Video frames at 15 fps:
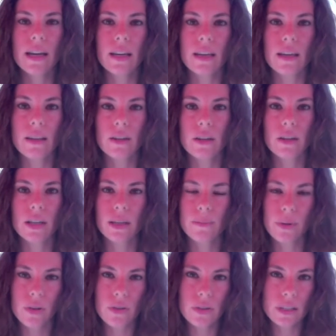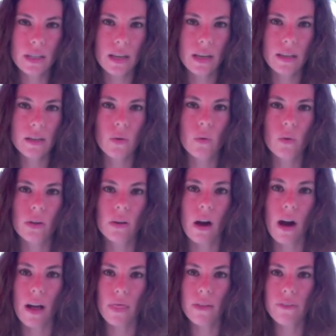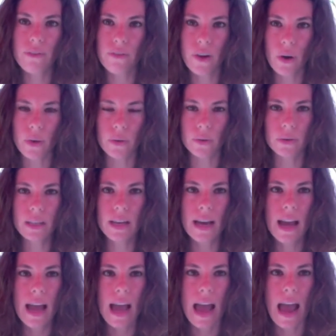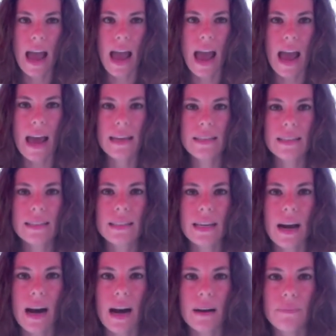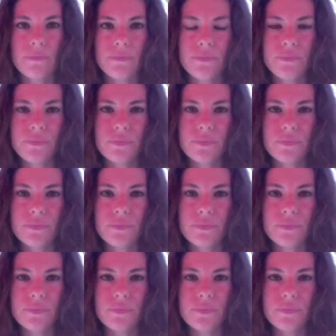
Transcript: either in person or on the phone. And um,